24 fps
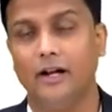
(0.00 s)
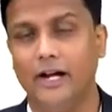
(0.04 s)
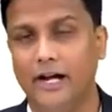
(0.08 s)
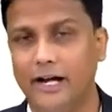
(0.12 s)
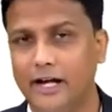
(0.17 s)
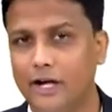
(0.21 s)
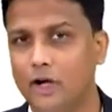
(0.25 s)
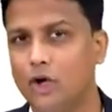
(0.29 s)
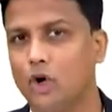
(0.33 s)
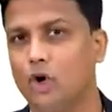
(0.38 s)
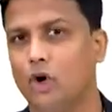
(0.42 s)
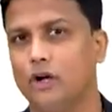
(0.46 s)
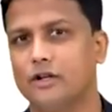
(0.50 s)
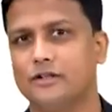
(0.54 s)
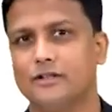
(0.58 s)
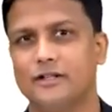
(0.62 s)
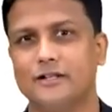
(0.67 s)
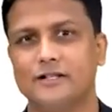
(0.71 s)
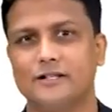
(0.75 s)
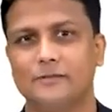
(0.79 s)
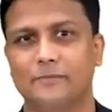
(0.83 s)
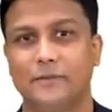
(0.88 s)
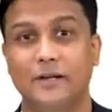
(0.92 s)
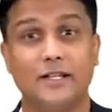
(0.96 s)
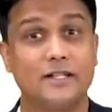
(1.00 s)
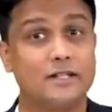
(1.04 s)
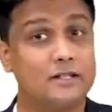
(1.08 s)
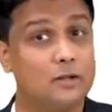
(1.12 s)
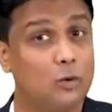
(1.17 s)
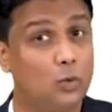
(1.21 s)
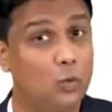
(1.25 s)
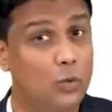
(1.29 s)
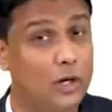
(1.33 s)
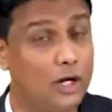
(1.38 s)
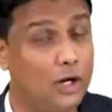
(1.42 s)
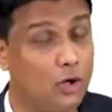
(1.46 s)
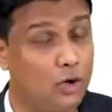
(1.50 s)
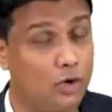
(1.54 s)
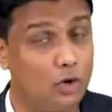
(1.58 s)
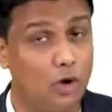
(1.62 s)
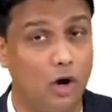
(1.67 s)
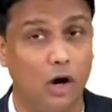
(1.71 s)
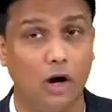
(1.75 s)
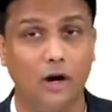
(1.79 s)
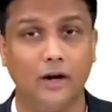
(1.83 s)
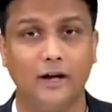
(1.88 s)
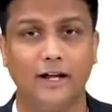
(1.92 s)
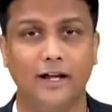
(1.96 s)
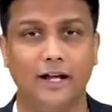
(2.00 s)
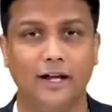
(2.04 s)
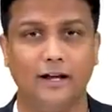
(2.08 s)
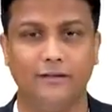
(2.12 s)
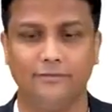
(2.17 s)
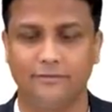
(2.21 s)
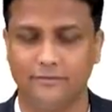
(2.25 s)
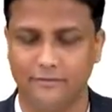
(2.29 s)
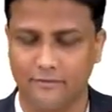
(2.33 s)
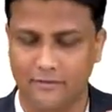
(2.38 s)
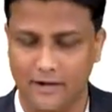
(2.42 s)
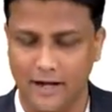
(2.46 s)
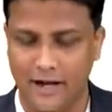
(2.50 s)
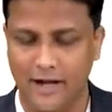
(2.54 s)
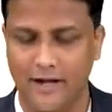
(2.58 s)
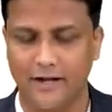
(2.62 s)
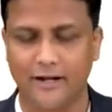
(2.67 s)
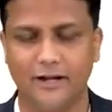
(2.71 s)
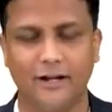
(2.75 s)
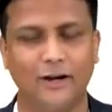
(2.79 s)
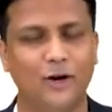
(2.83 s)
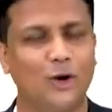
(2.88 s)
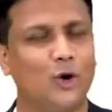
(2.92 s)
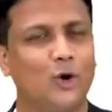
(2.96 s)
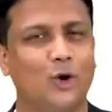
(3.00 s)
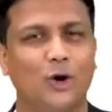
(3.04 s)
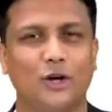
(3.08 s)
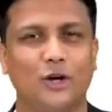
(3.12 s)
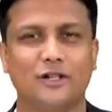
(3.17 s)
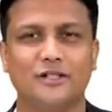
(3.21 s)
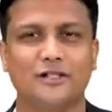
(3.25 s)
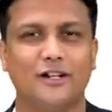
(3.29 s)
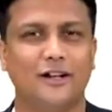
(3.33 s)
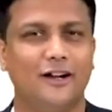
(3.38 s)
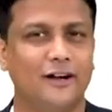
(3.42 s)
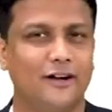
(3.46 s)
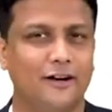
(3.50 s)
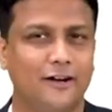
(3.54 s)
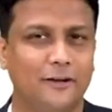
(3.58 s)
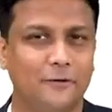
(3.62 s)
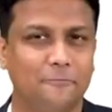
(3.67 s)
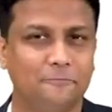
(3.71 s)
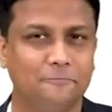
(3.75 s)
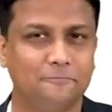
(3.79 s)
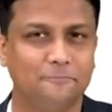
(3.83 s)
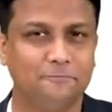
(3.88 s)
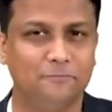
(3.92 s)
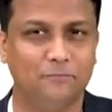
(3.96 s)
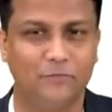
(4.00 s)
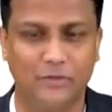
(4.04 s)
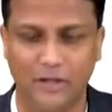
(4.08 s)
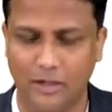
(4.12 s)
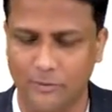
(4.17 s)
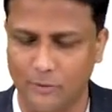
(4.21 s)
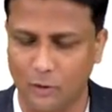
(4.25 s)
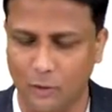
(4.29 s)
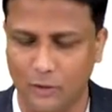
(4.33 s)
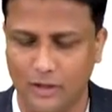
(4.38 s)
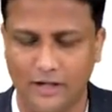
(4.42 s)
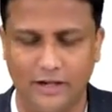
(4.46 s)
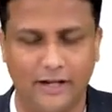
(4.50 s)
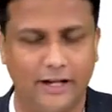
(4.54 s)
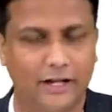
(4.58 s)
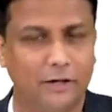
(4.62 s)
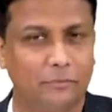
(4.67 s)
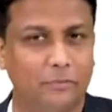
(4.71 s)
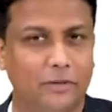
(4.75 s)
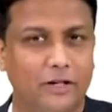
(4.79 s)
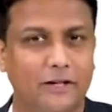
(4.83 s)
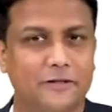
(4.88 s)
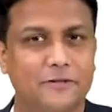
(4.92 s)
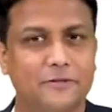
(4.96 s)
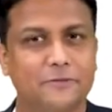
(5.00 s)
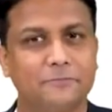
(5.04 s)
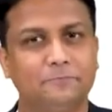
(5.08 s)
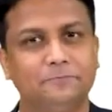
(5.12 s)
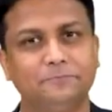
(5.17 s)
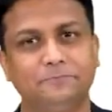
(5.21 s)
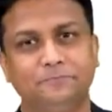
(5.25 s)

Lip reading: intercostal space will not have anterior intercostal artery. There will be only 9 pairs.